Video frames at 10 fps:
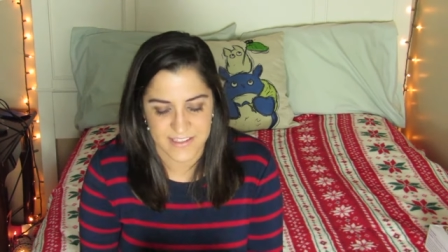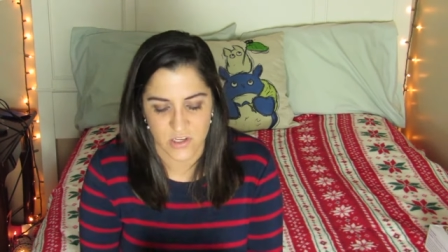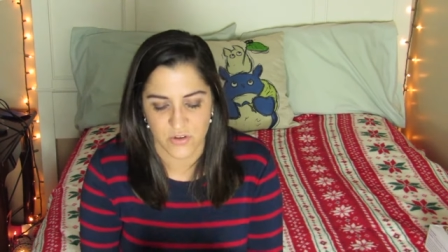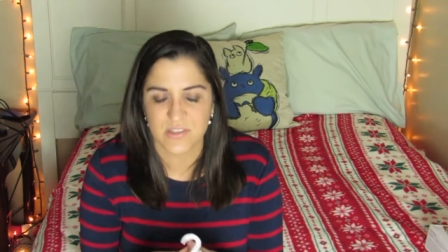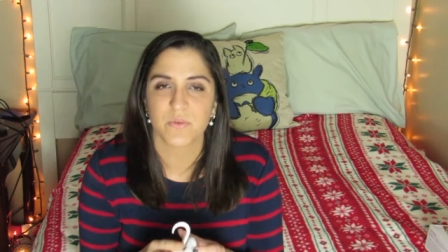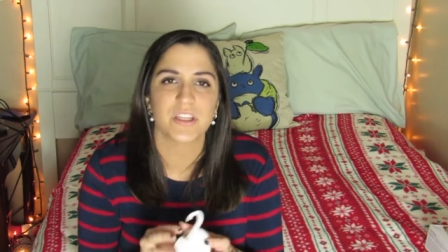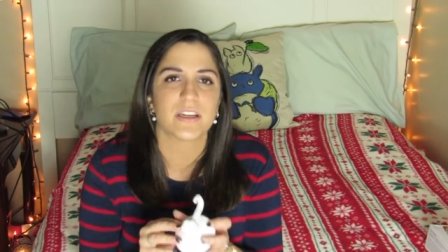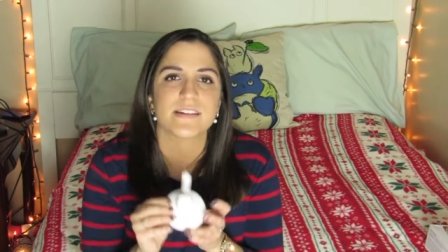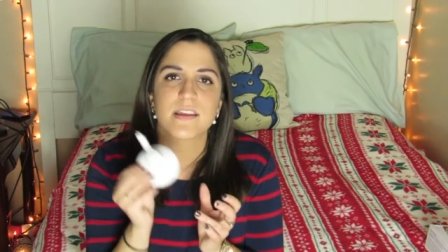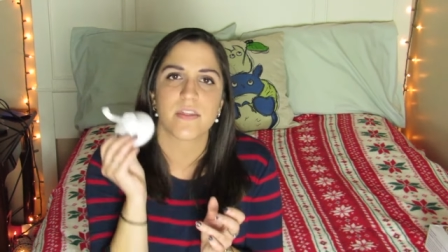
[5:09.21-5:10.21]
So it's really
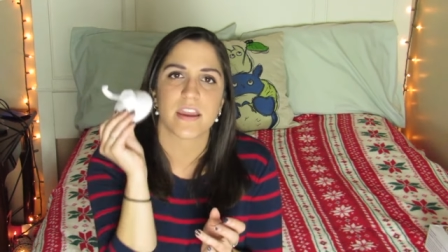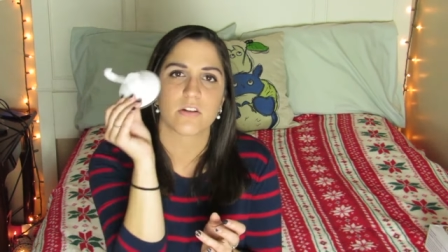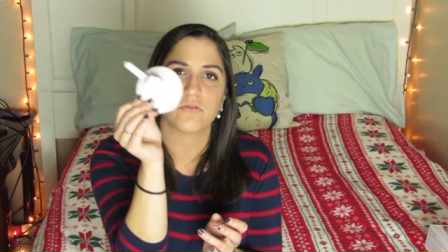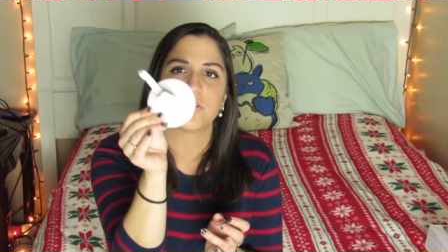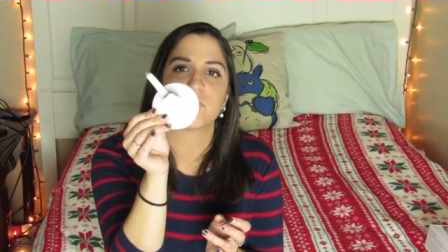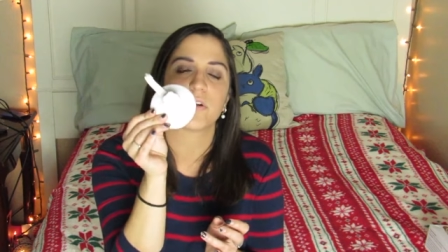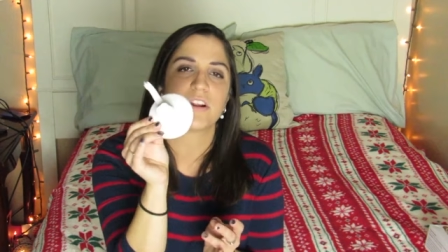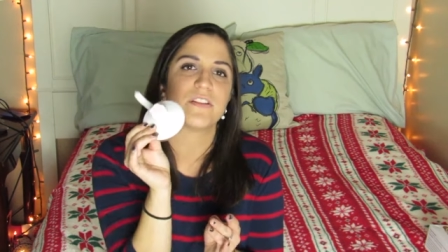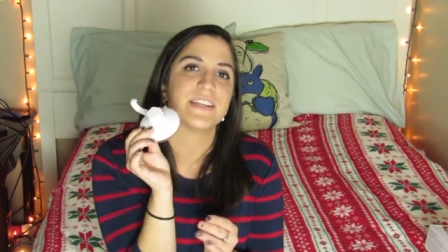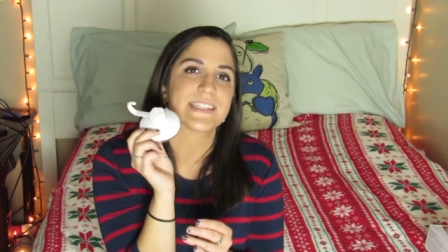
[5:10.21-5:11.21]
nice that they included
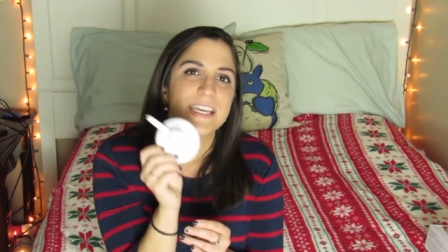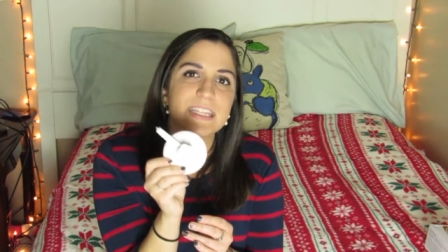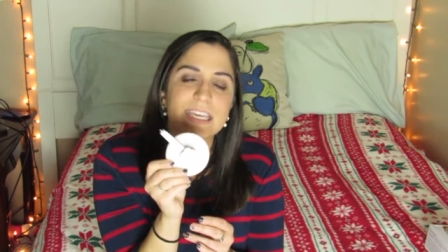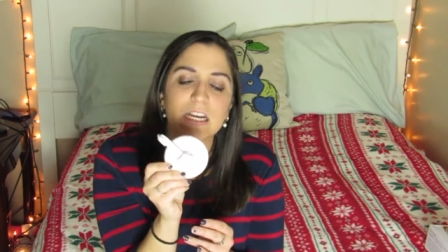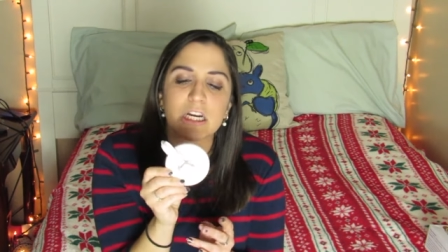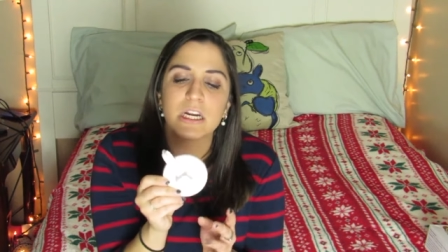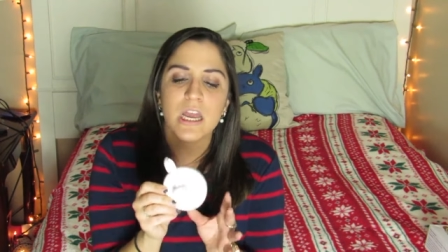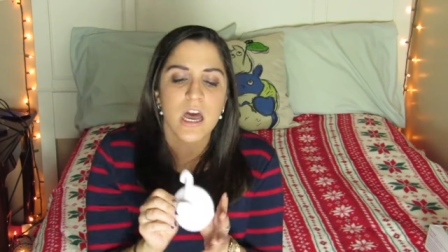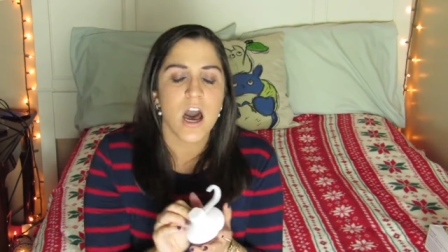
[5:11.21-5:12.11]
one of these in there,